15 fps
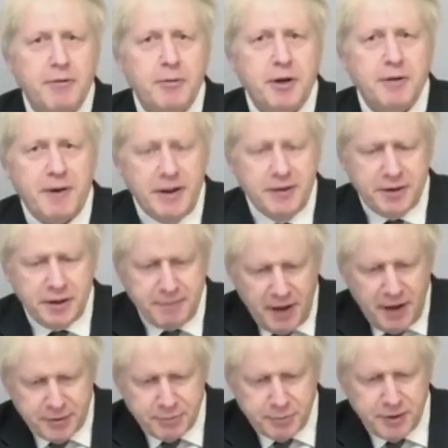from defence
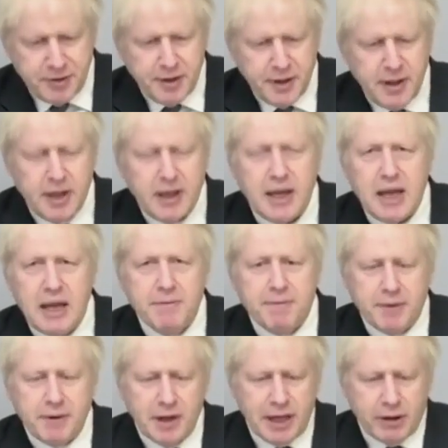investment
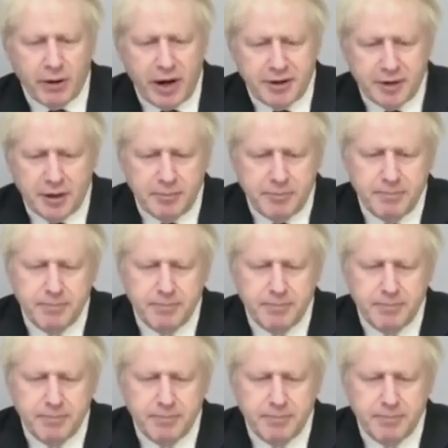infinitely greater.